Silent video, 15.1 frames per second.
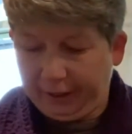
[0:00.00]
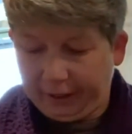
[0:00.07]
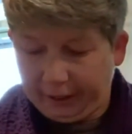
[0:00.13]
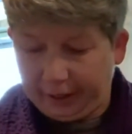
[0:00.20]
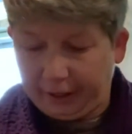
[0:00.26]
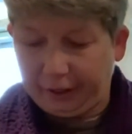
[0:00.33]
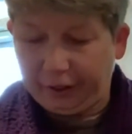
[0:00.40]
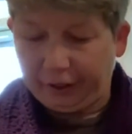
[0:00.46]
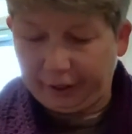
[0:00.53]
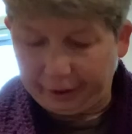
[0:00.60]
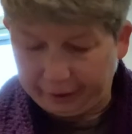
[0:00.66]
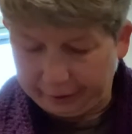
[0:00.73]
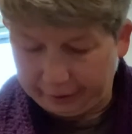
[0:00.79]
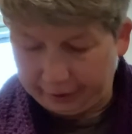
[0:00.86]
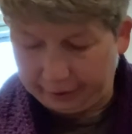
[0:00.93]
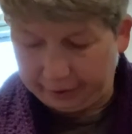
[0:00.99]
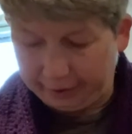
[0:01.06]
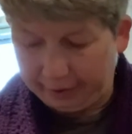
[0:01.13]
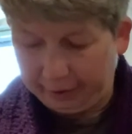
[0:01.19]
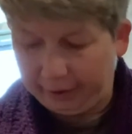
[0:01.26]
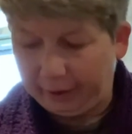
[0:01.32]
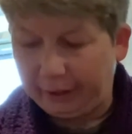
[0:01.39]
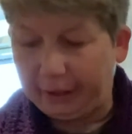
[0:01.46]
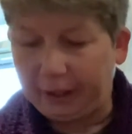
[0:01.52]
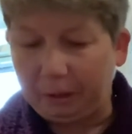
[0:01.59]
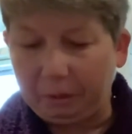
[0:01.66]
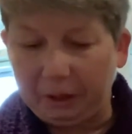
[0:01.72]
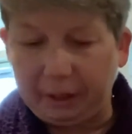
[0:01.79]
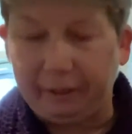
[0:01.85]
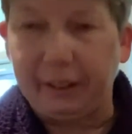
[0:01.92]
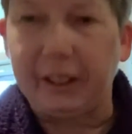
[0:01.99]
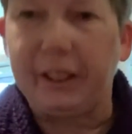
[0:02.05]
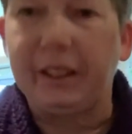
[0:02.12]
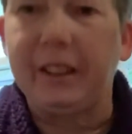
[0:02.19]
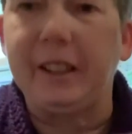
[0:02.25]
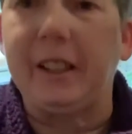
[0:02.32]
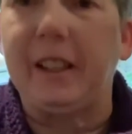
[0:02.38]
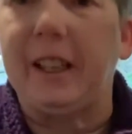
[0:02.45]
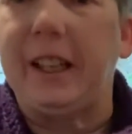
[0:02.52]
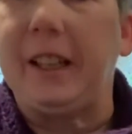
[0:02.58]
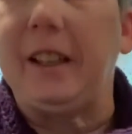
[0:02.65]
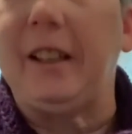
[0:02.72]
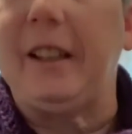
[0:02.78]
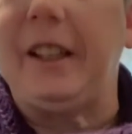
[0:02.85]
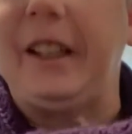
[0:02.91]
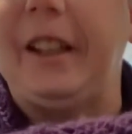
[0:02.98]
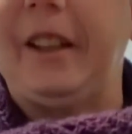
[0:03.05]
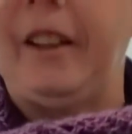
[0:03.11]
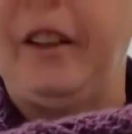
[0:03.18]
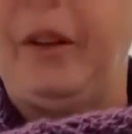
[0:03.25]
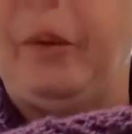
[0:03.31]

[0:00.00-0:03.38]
And there is a little bit of a design on here as